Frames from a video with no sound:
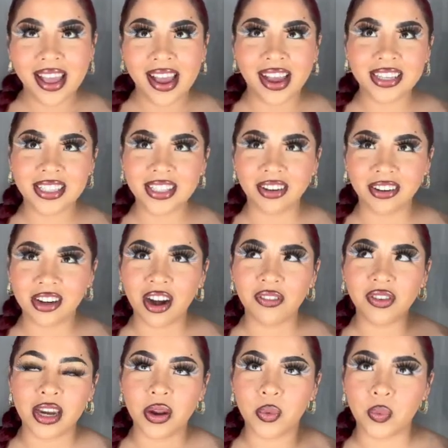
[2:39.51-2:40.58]
I started off
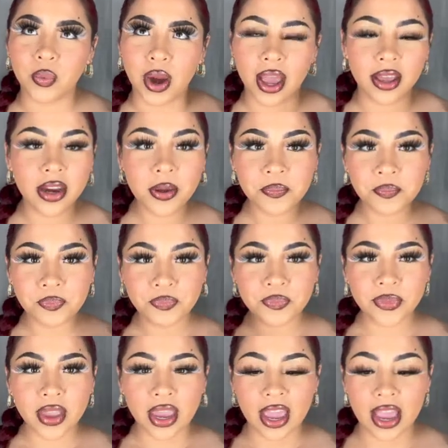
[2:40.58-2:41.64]
with red,
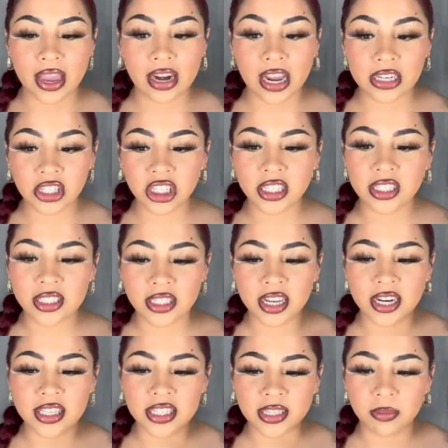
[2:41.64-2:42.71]
and I just
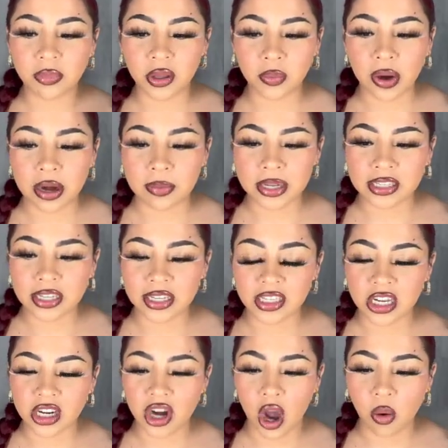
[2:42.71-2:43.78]
did simply red because I
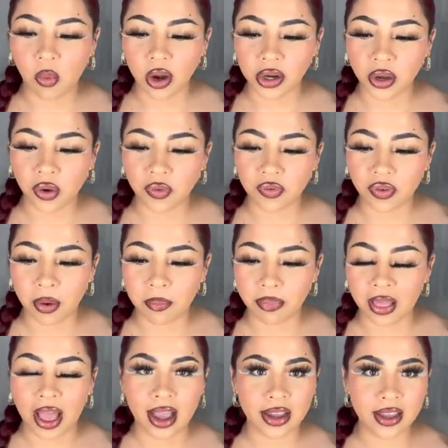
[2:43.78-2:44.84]
did not want to go from
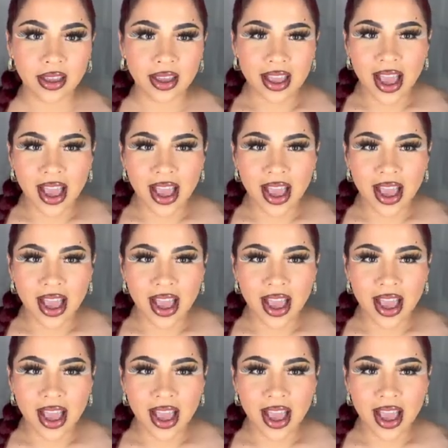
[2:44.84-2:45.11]
black.